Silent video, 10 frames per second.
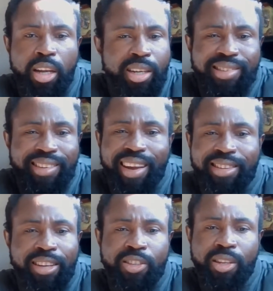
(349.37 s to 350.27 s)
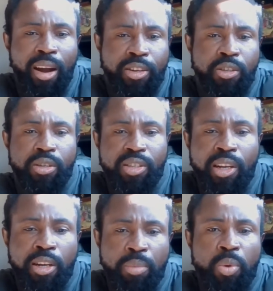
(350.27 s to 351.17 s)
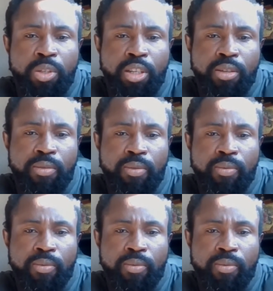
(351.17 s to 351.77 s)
There's a lot of stars selling music.